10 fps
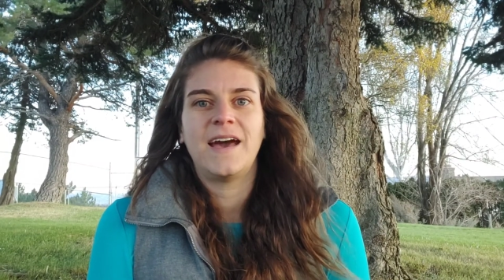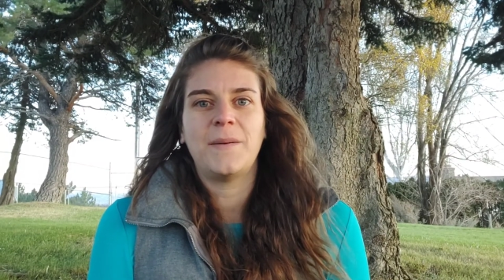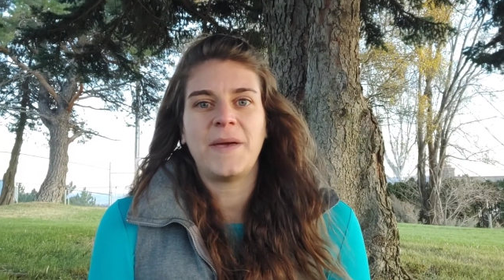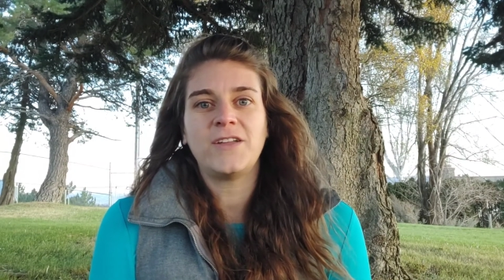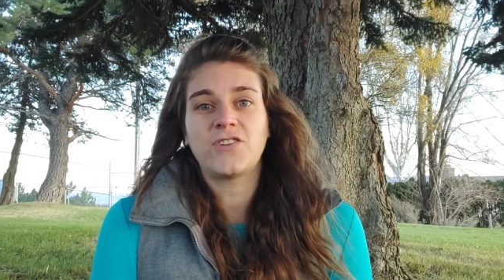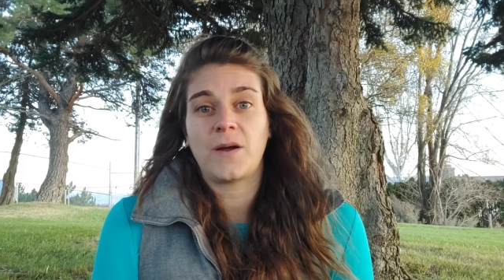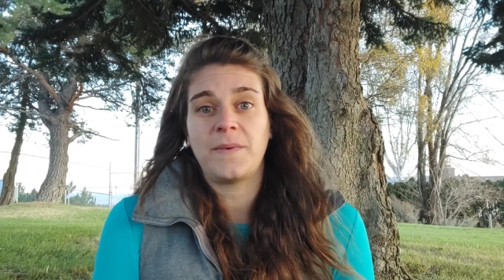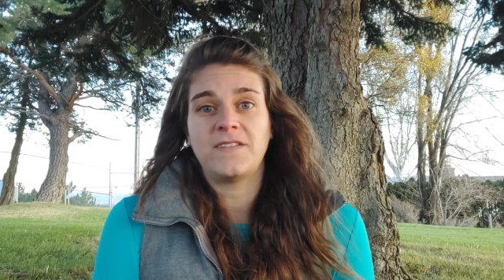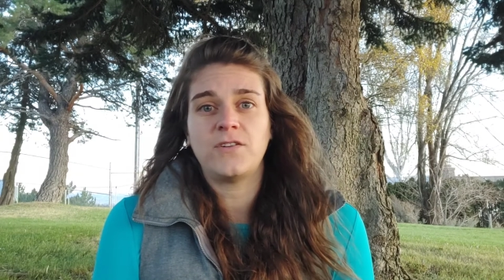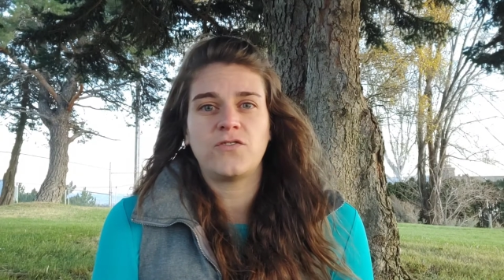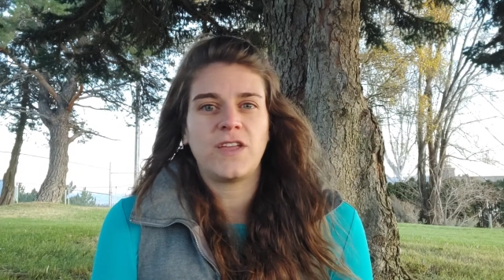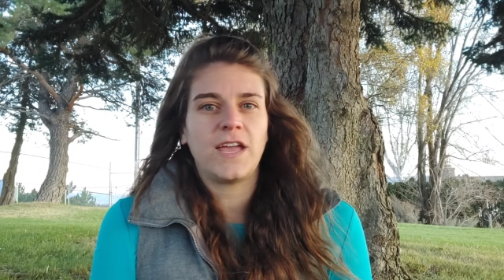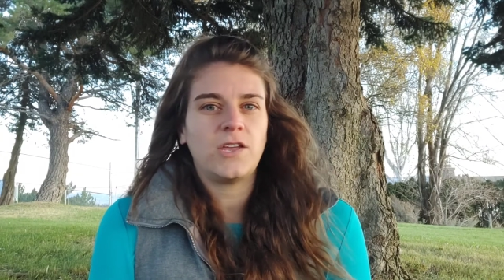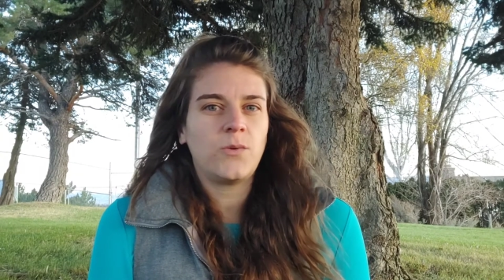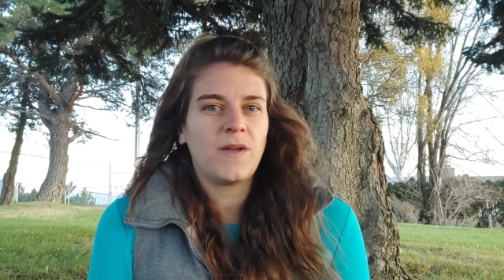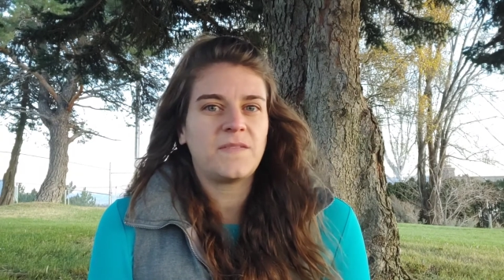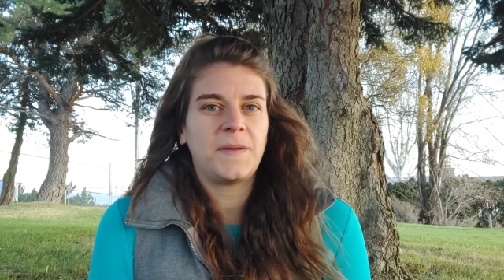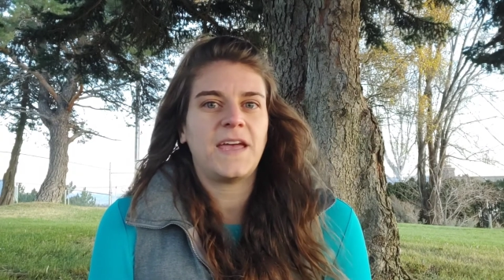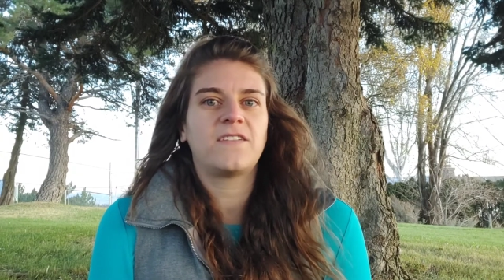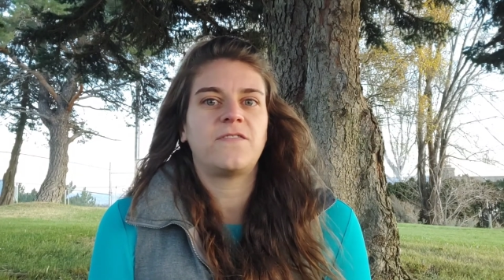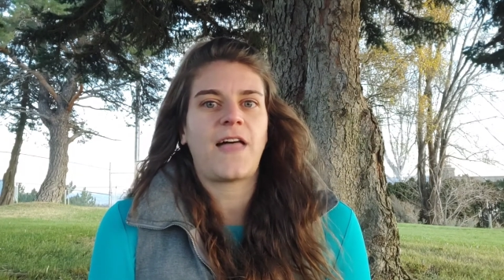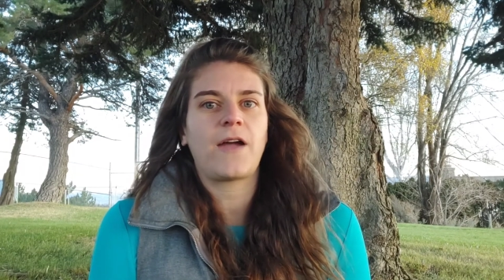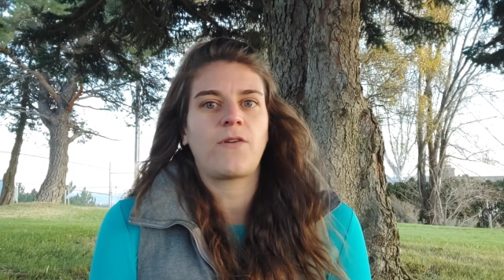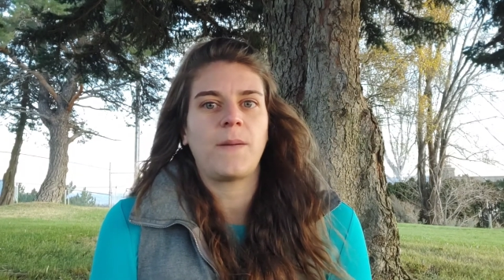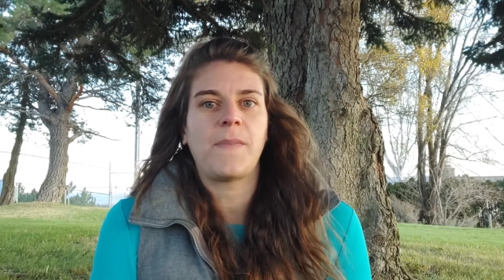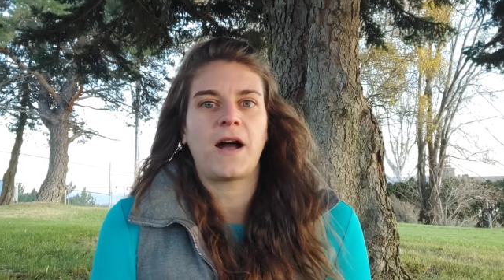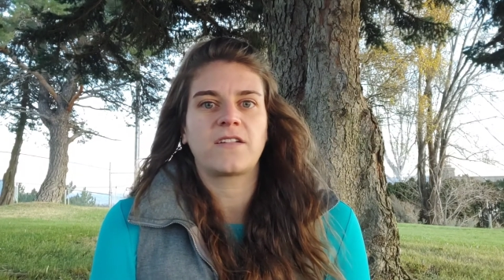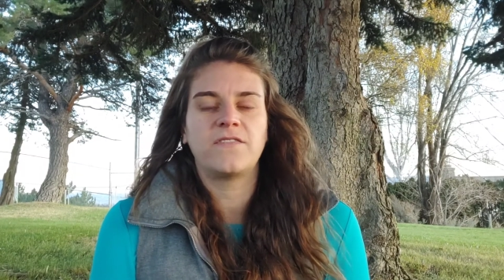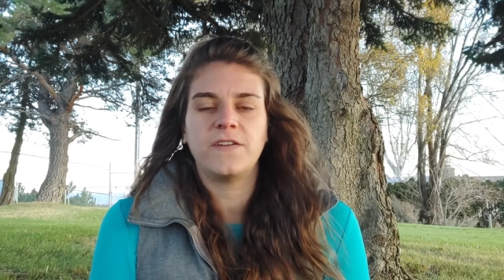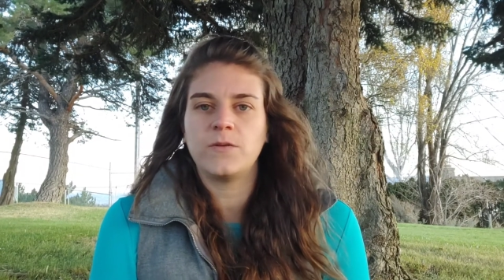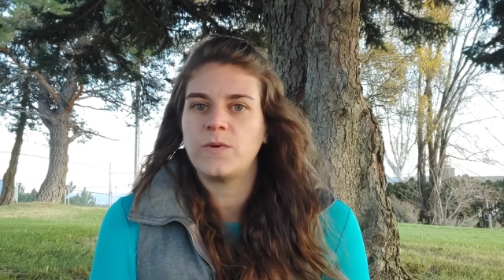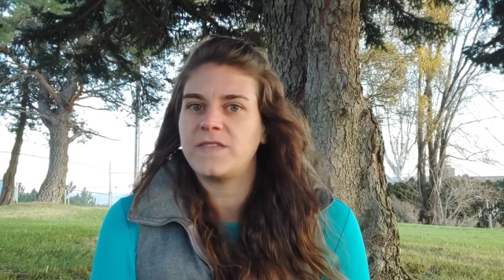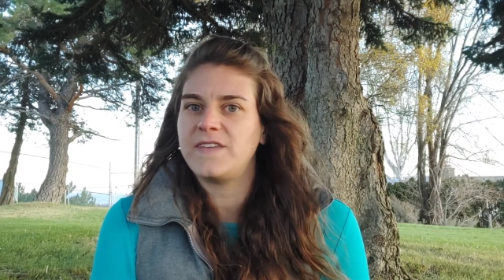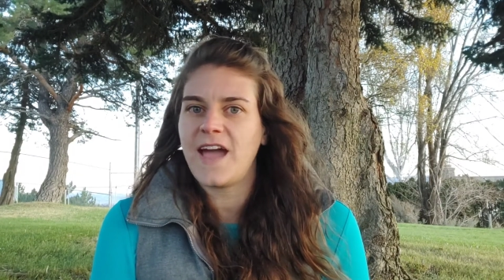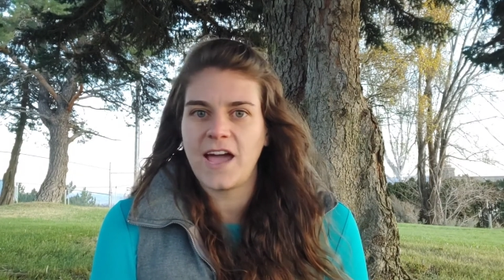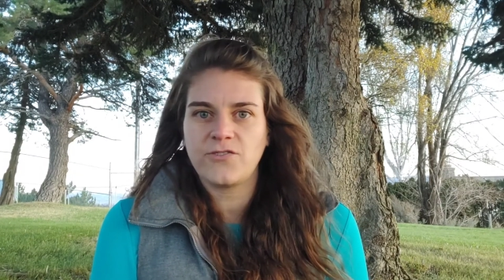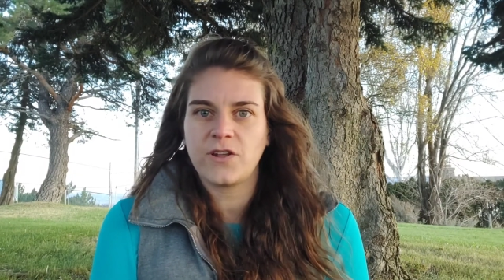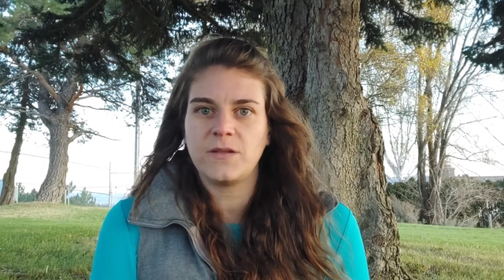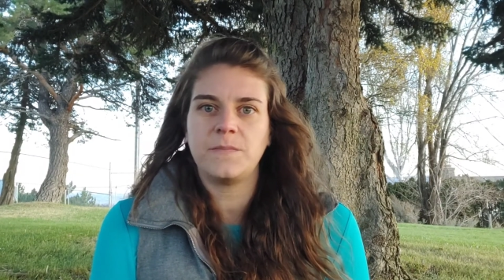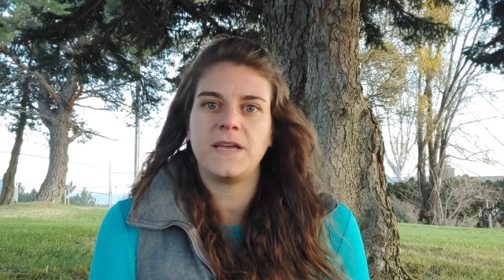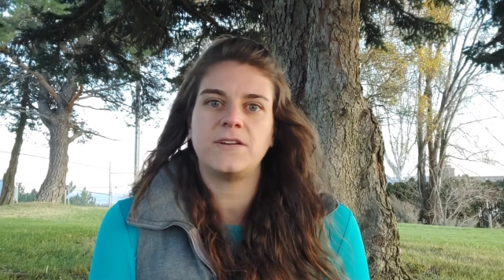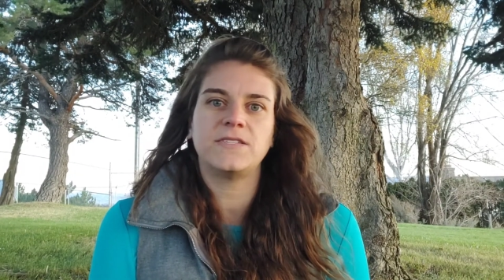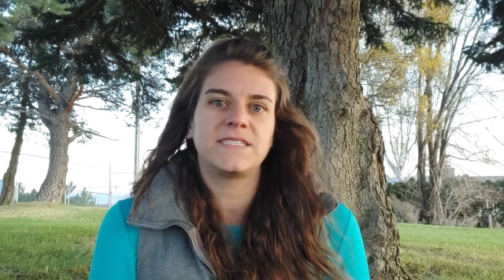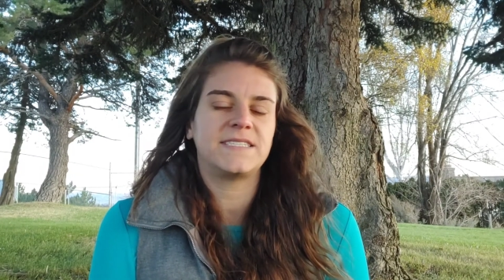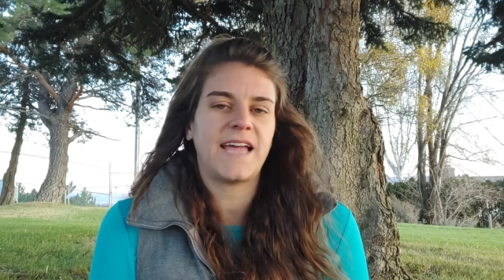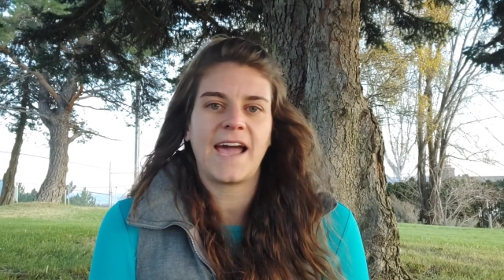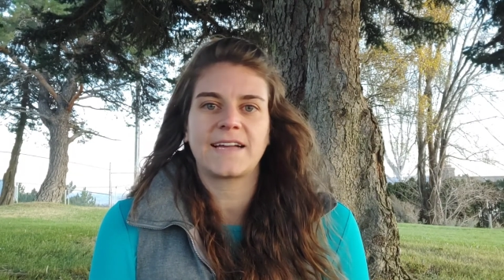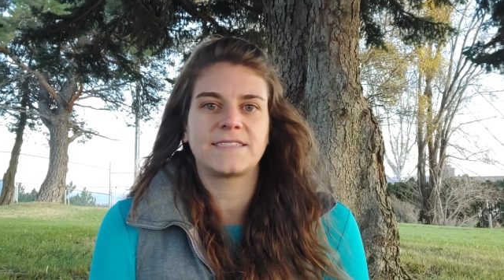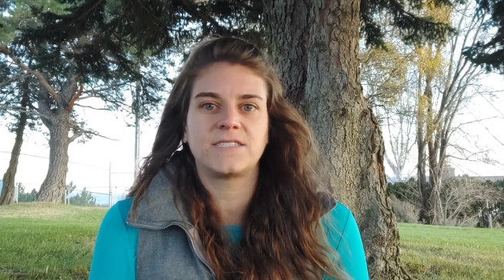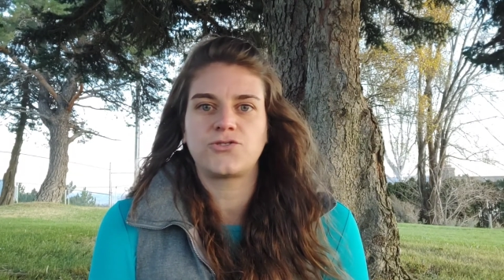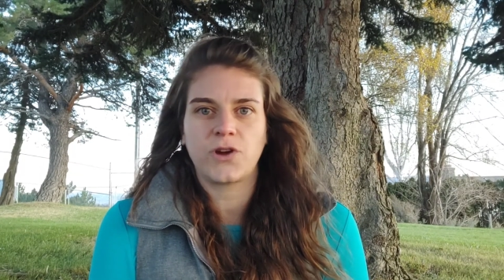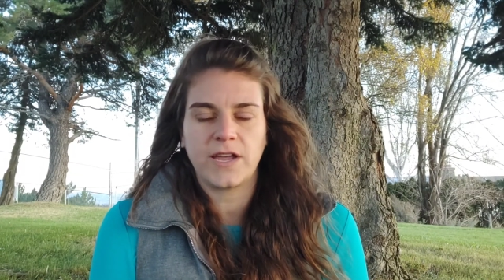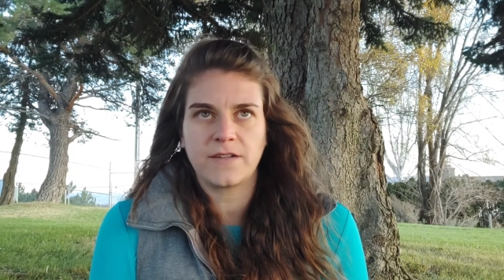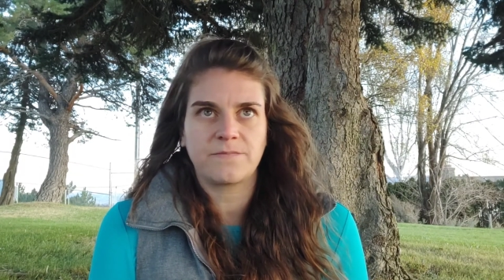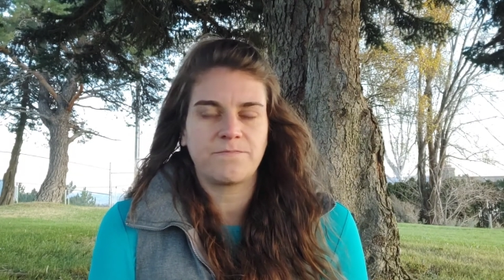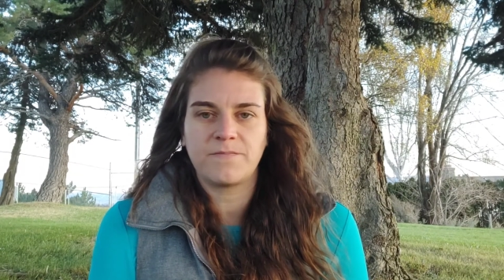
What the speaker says: A mail drop is usually a USPS flat rate box filled with dehydrated meals, snacks, drinks,